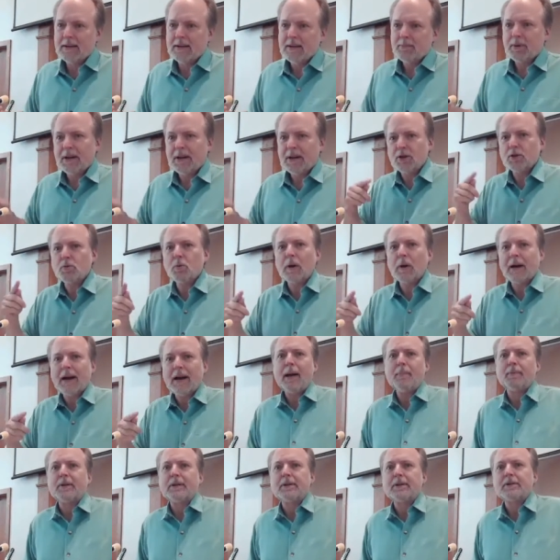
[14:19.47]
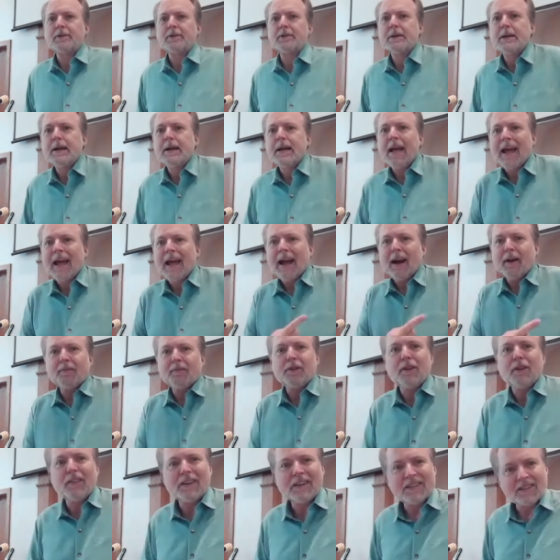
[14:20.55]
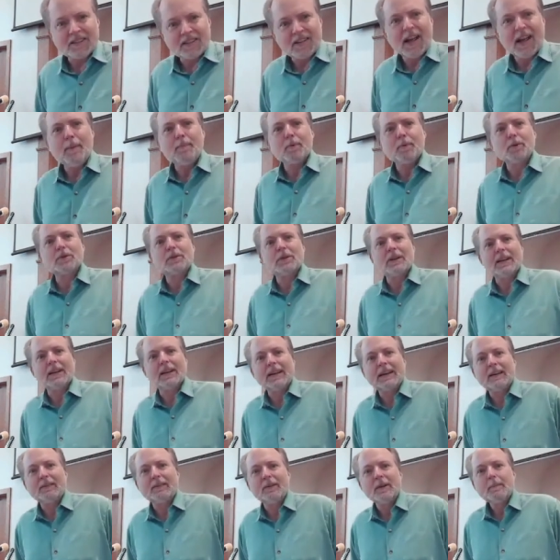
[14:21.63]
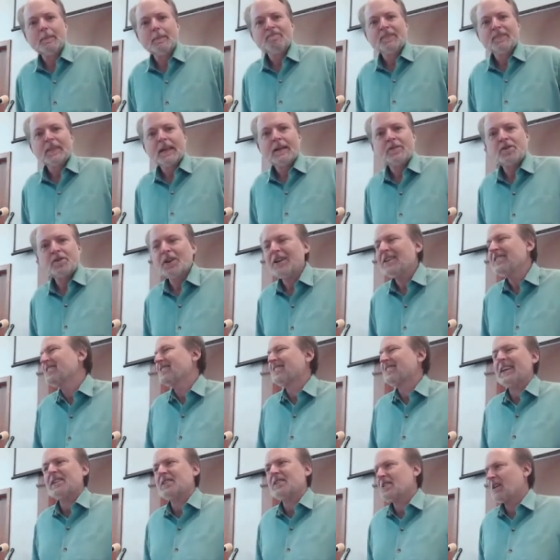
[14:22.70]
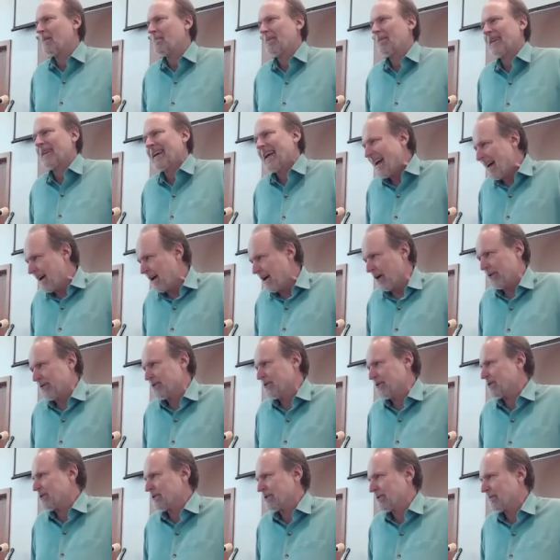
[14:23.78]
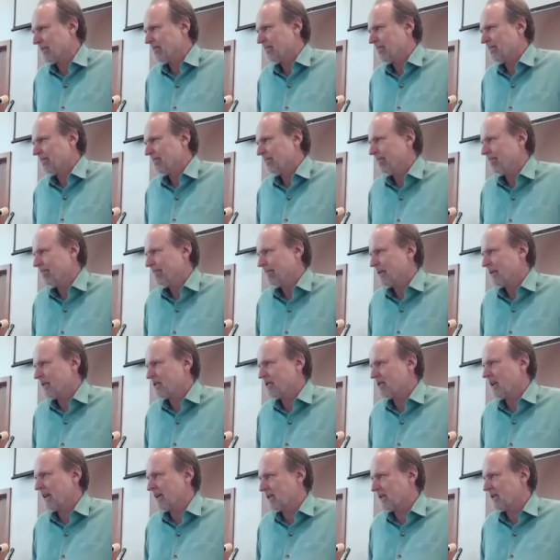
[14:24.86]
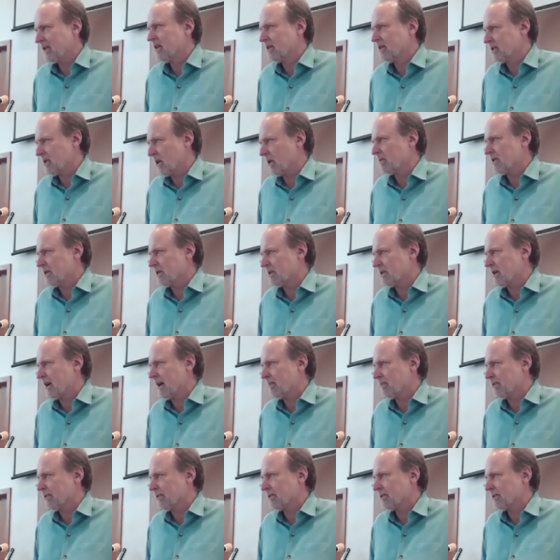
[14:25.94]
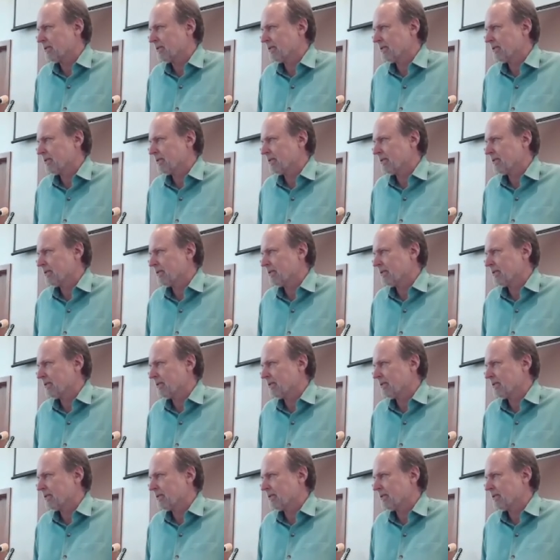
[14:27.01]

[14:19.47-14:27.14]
But here's what happens after the disciples leave, Jesus has something else to say to his own disciples.